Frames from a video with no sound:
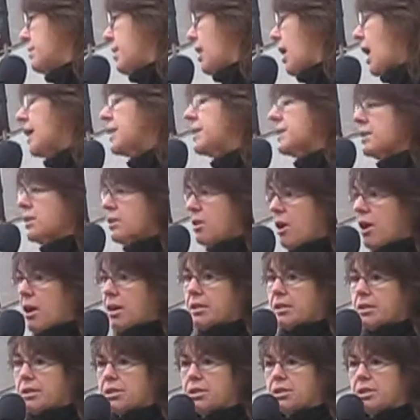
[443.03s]
I did
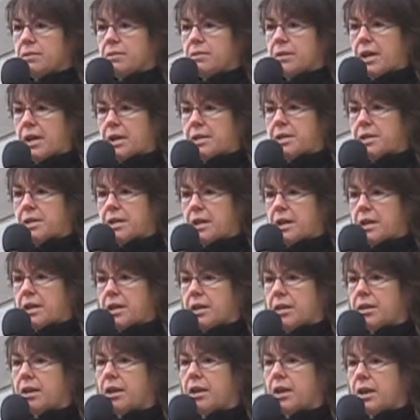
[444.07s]
not achieve that today,
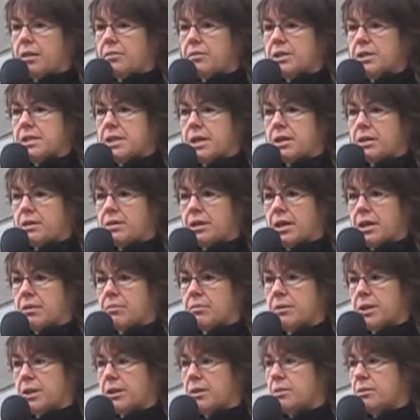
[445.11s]
and I'll have to tell her that
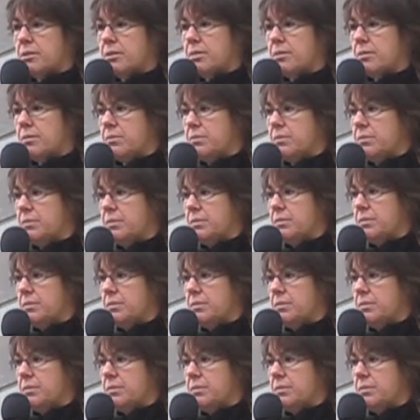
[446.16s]
when I go home